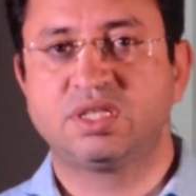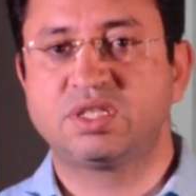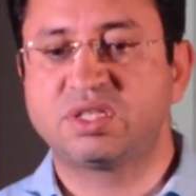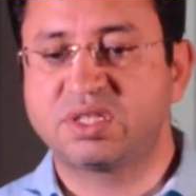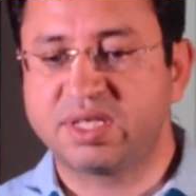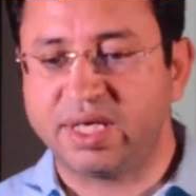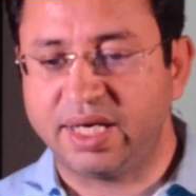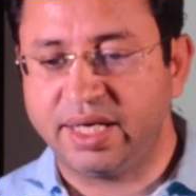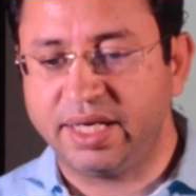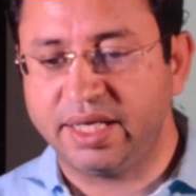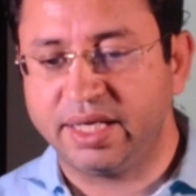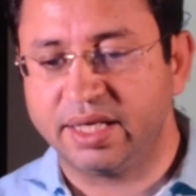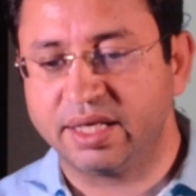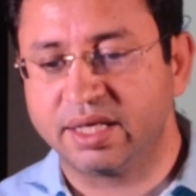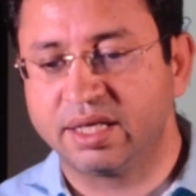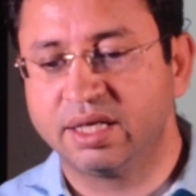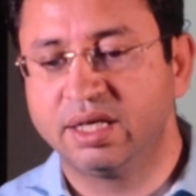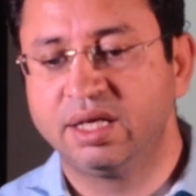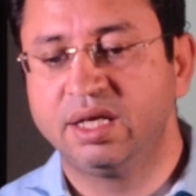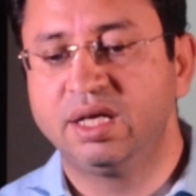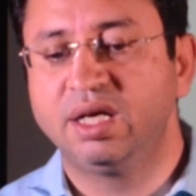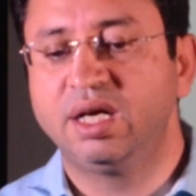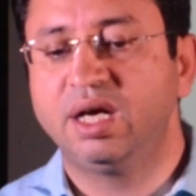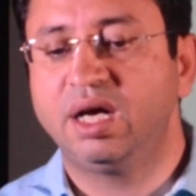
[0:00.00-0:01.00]

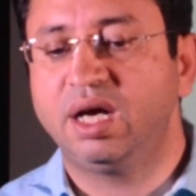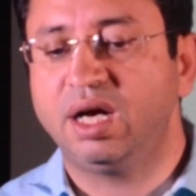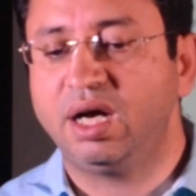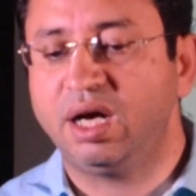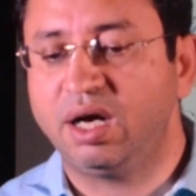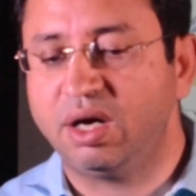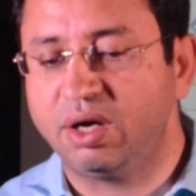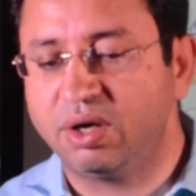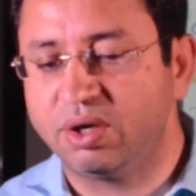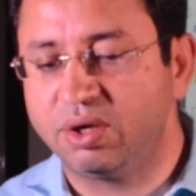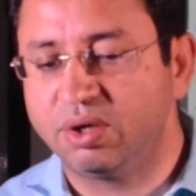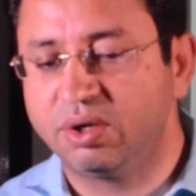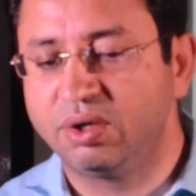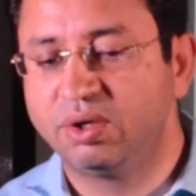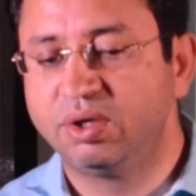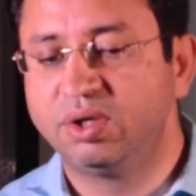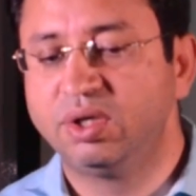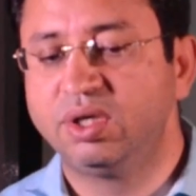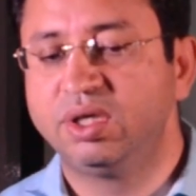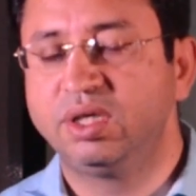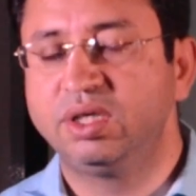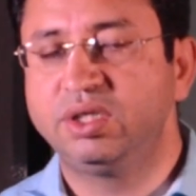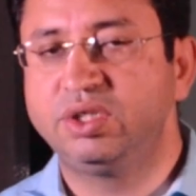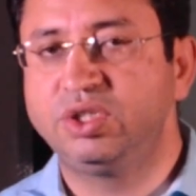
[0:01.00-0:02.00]
Studying
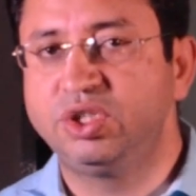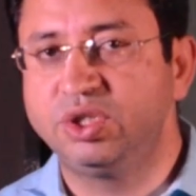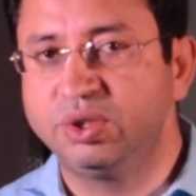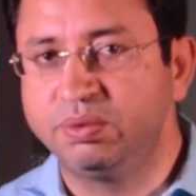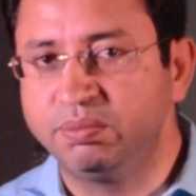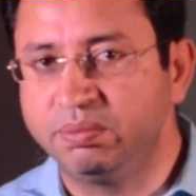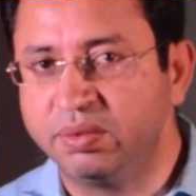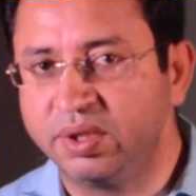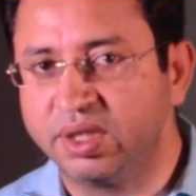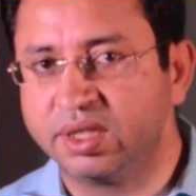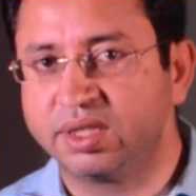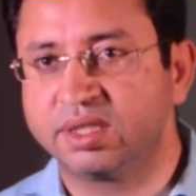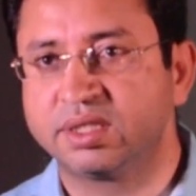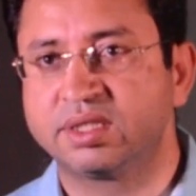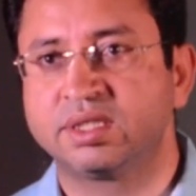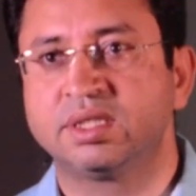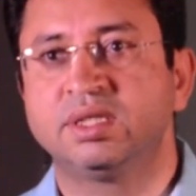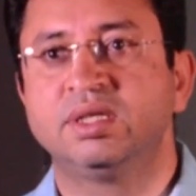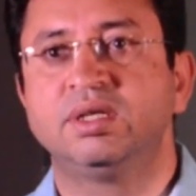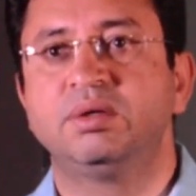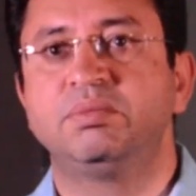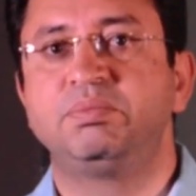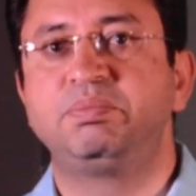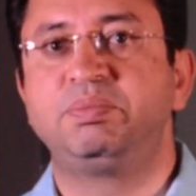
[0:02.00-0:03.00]
how
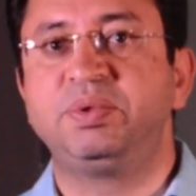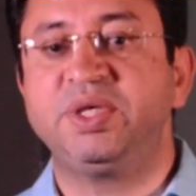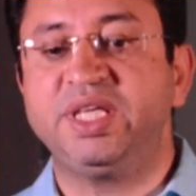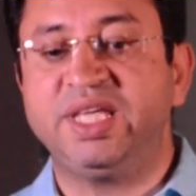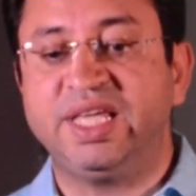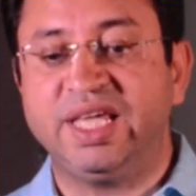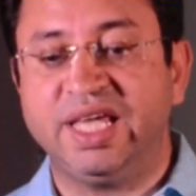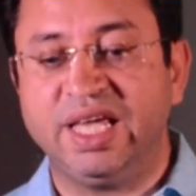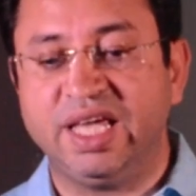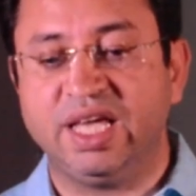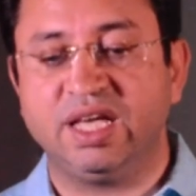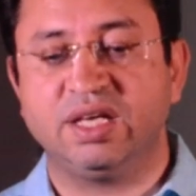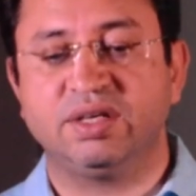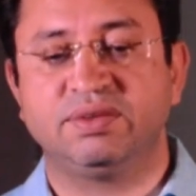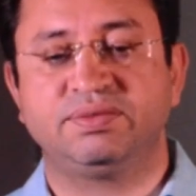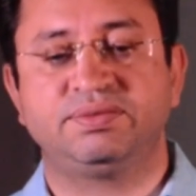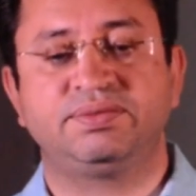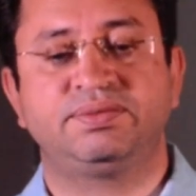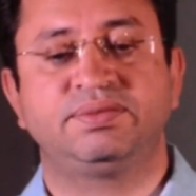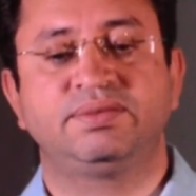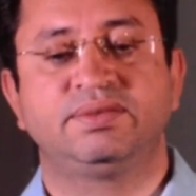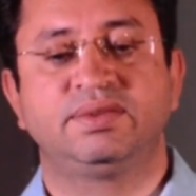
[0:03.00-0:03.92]
humans behave